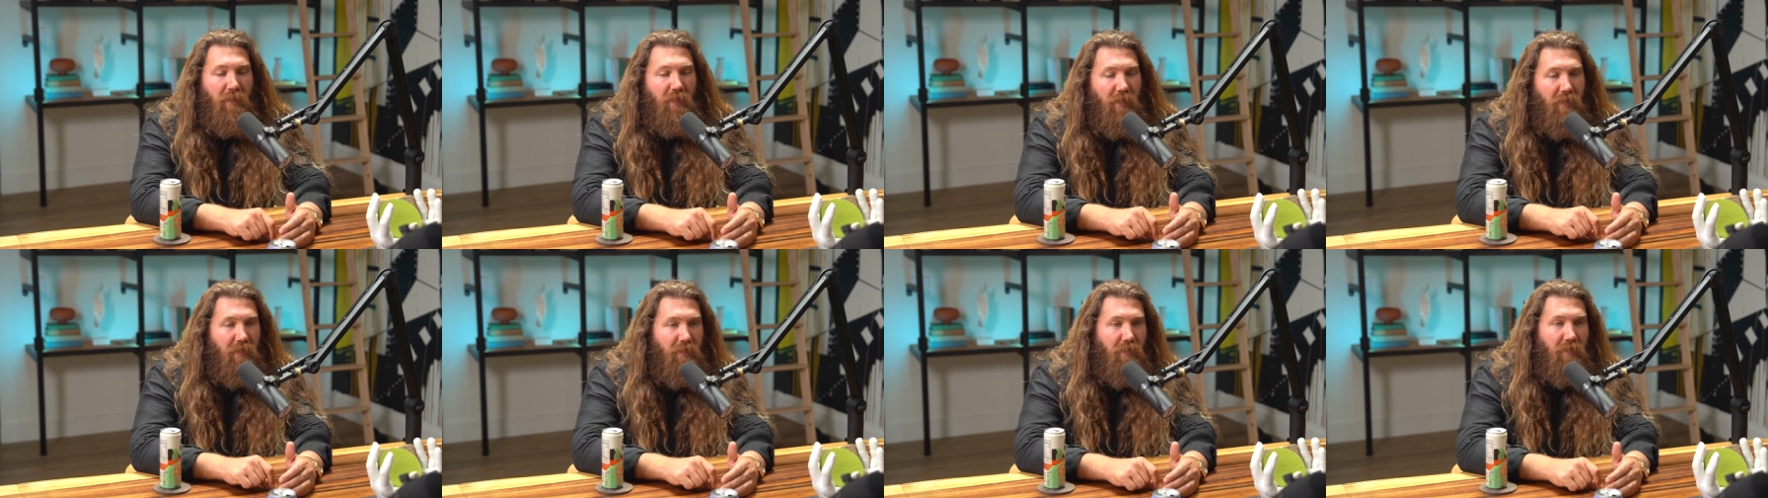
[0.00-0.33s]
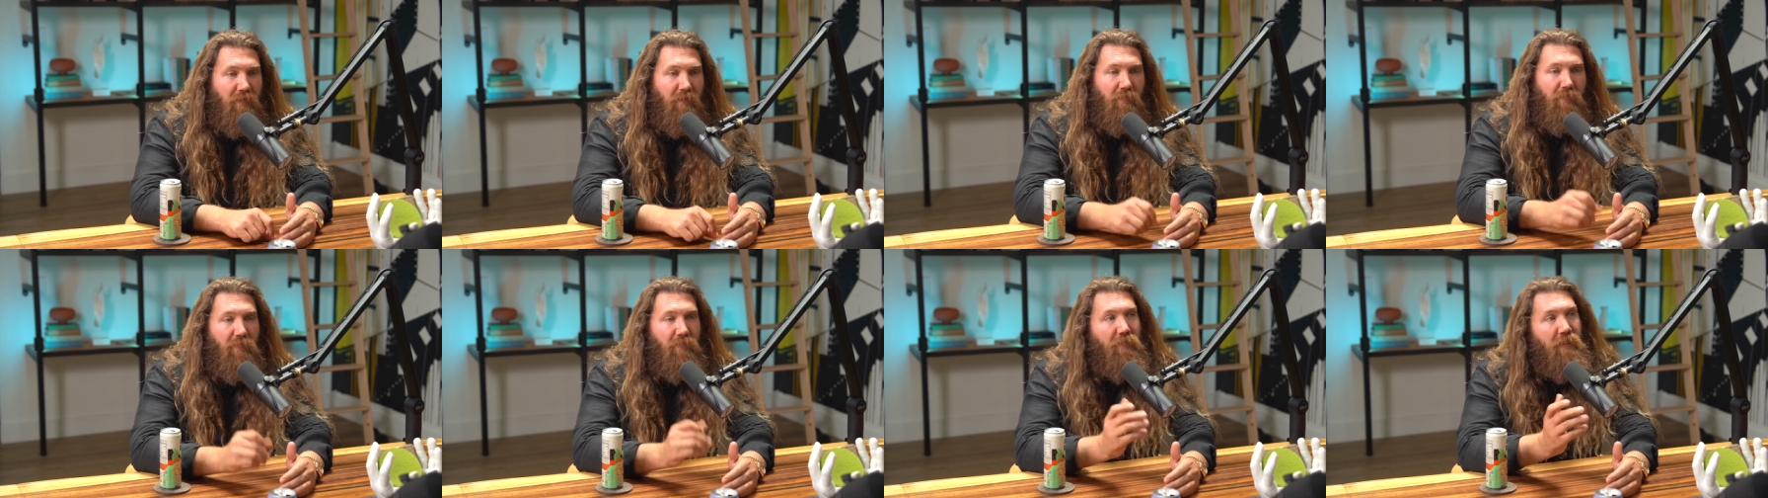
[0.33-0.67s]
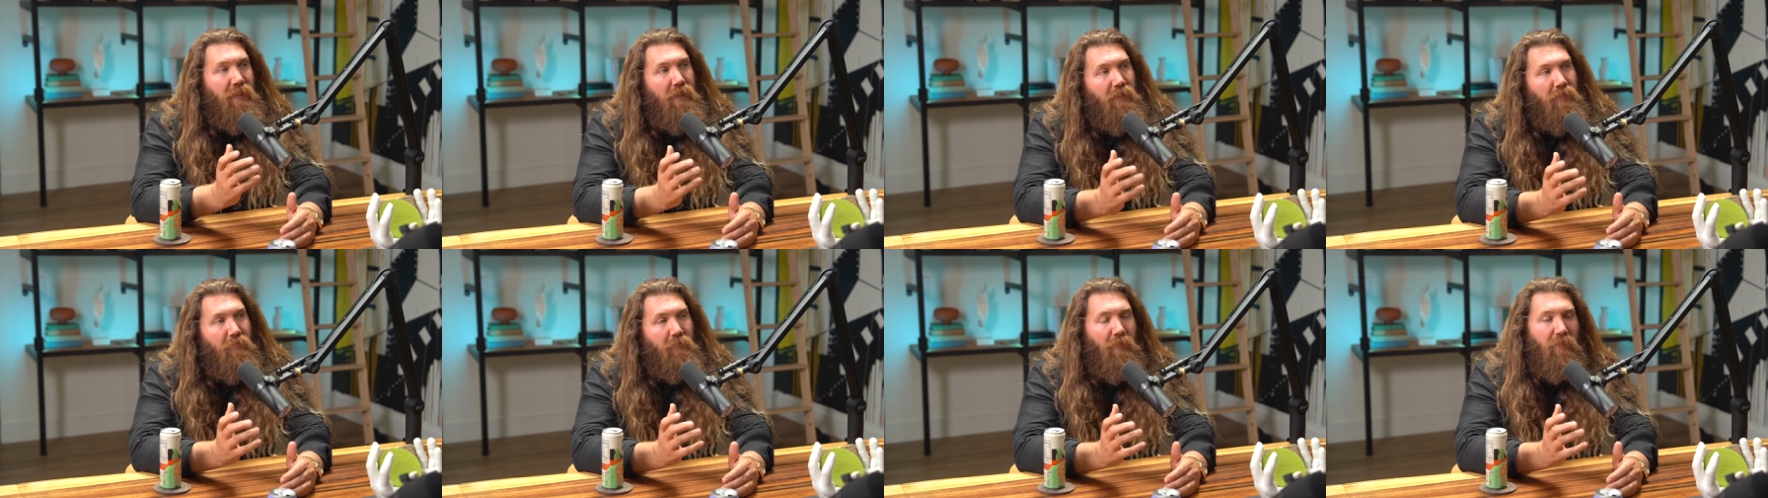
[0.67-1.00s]
and I didn't
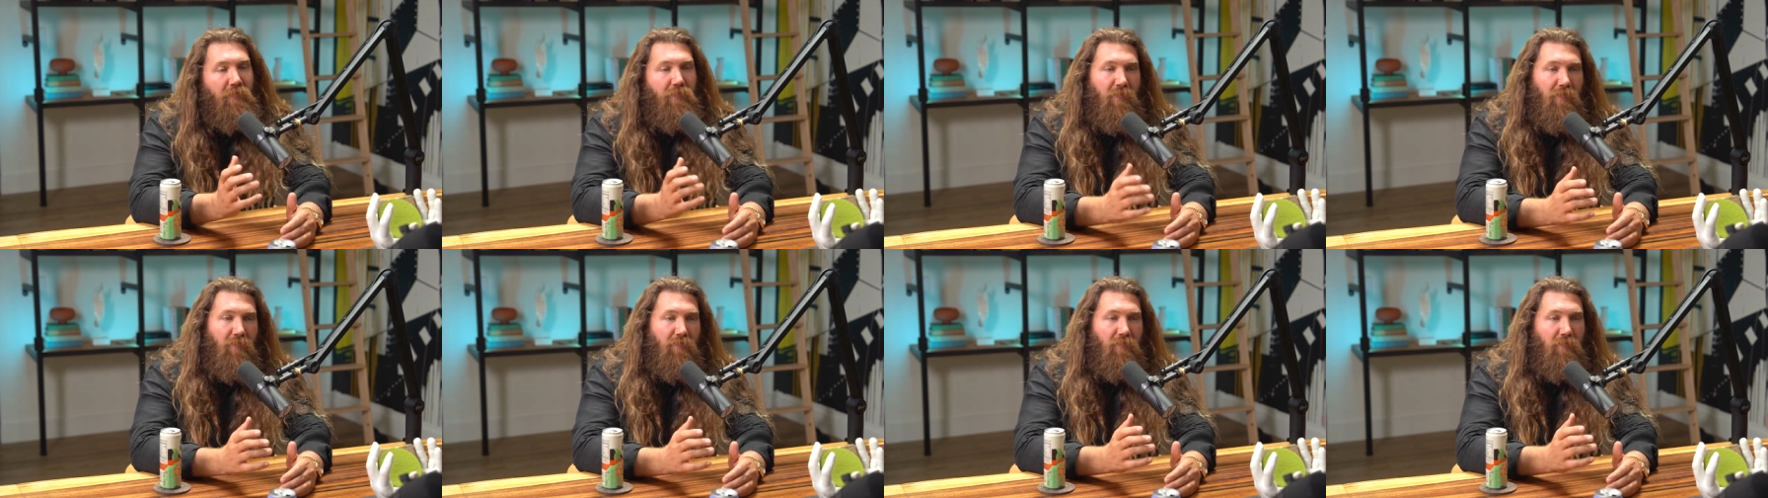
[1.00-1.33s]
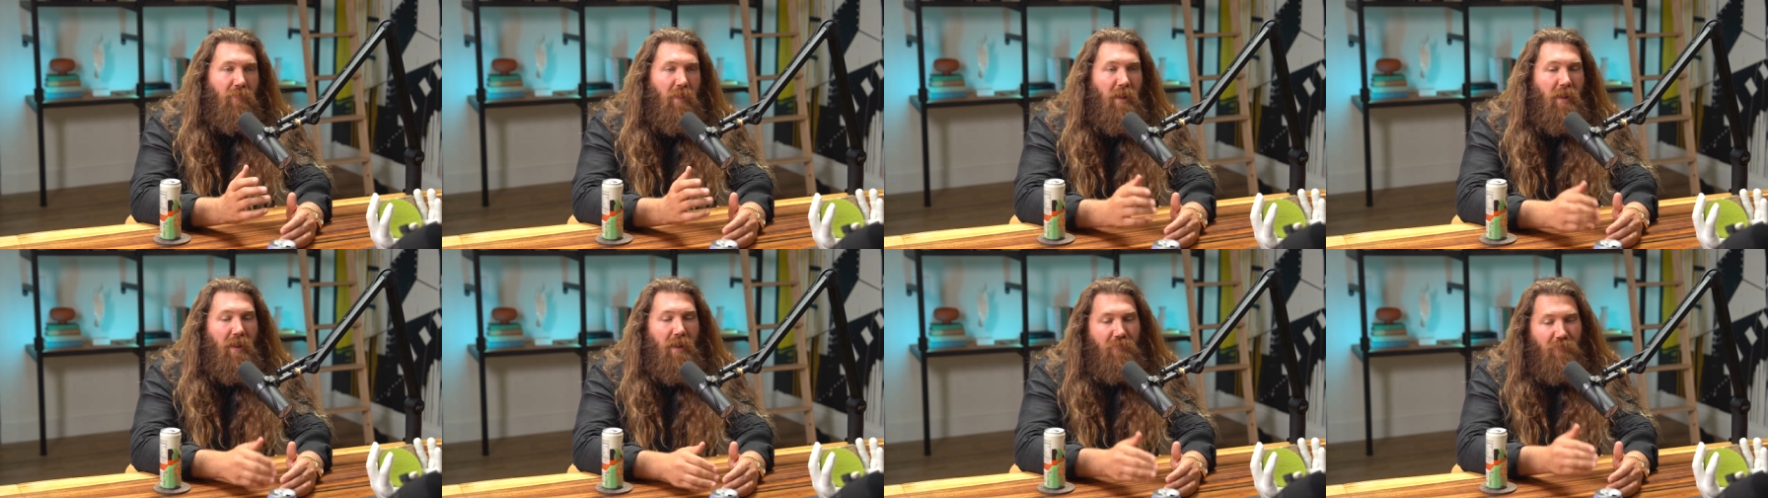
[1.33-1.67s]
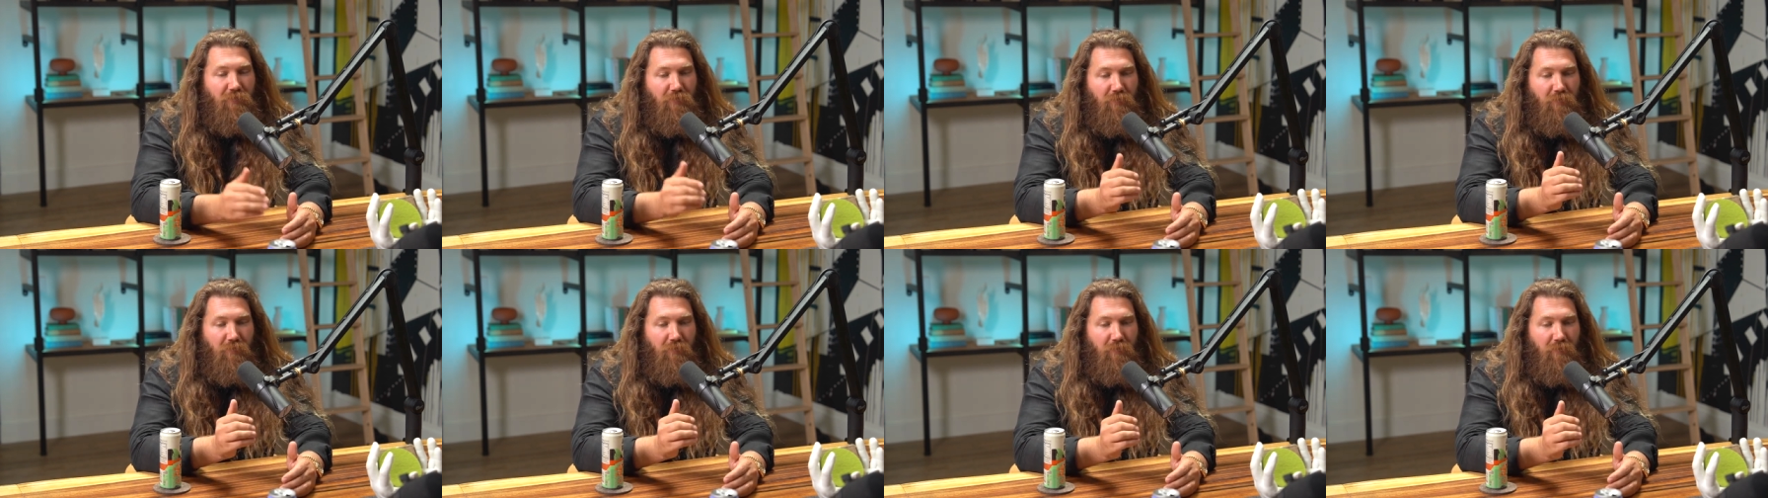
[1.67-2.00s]
think about this or that. I
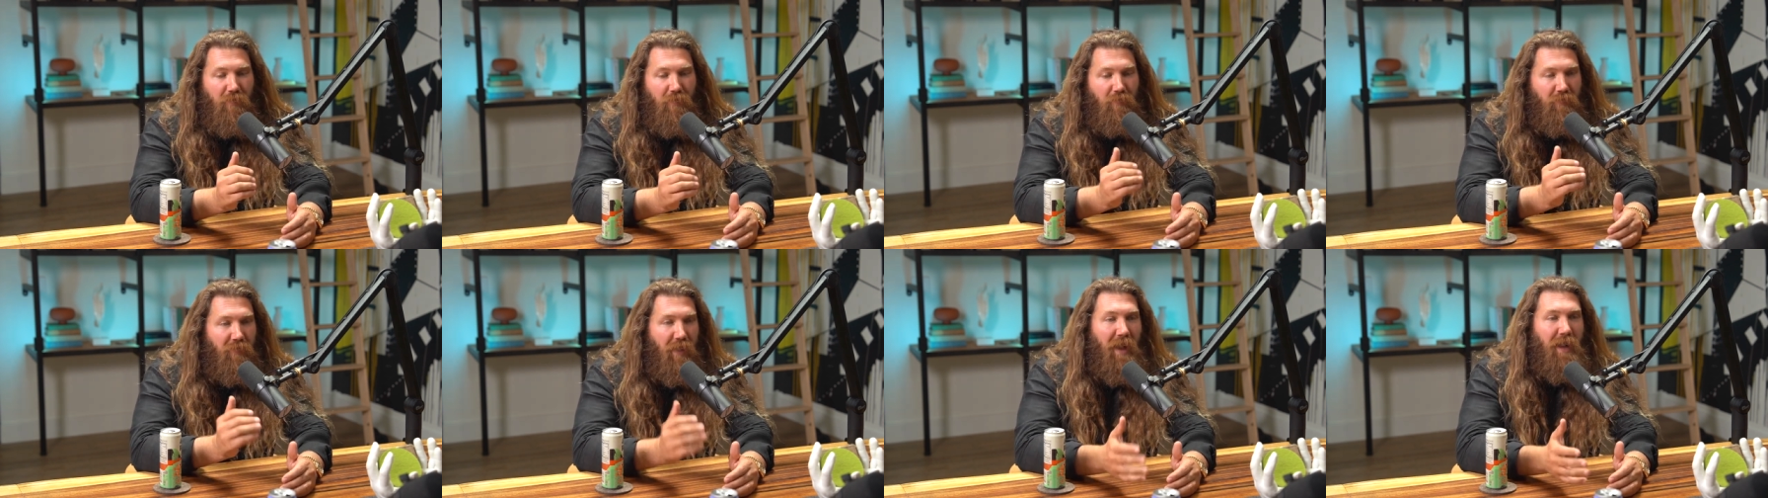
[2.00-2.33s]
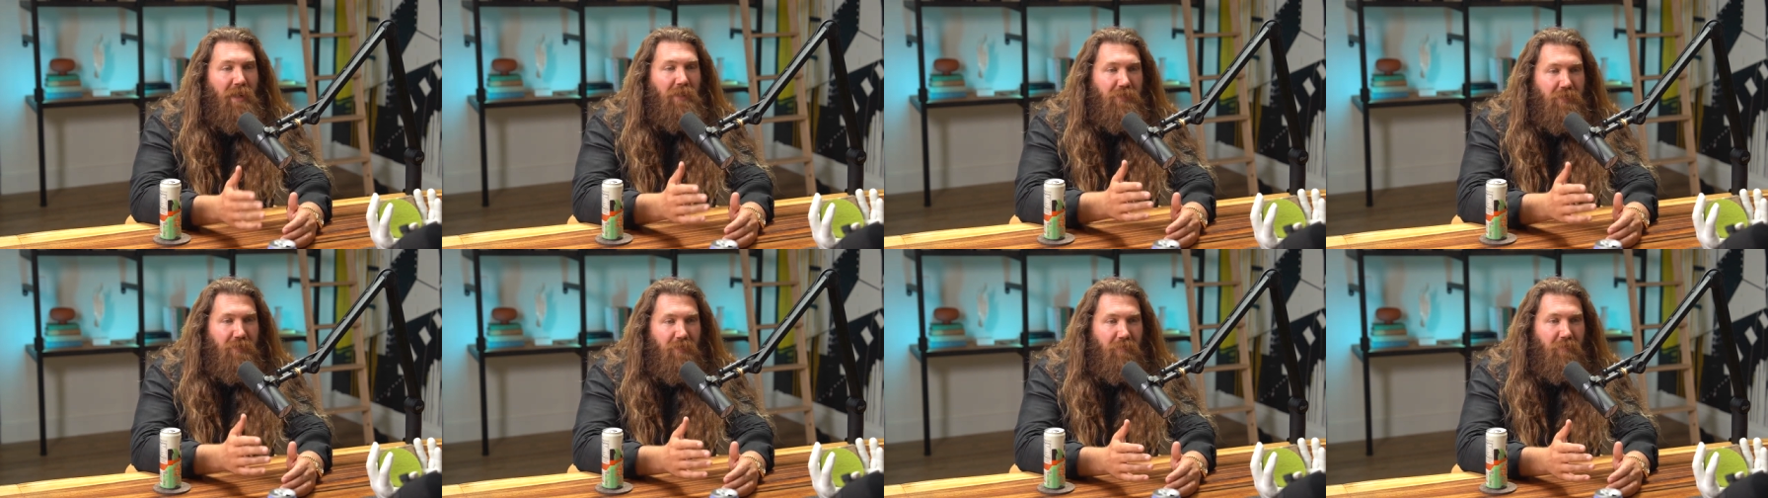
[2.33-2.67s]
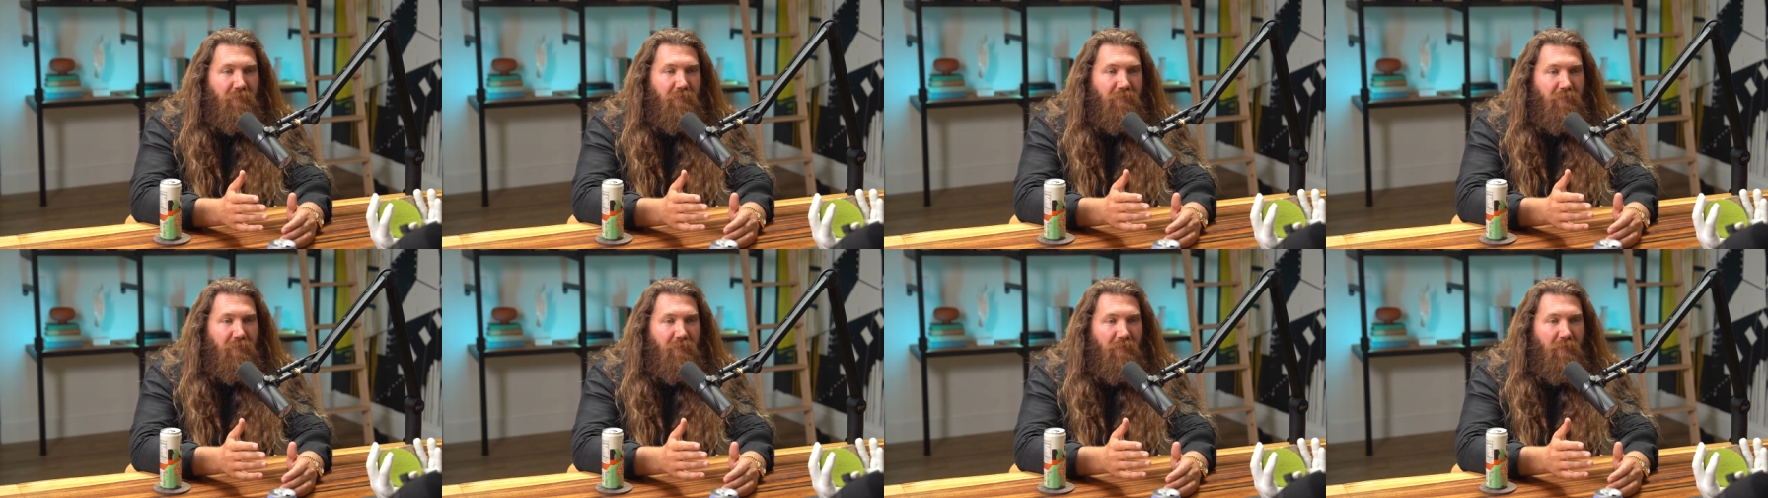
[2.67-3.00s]
just it was
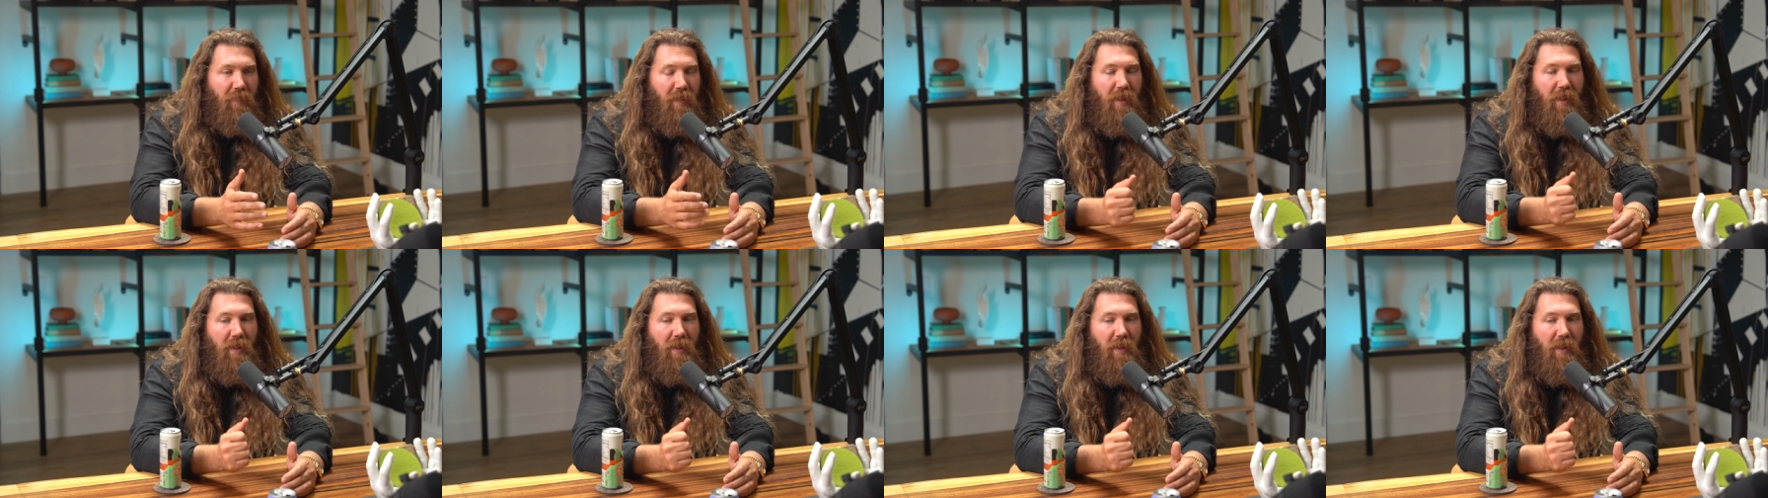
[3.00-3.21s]
action, yeah.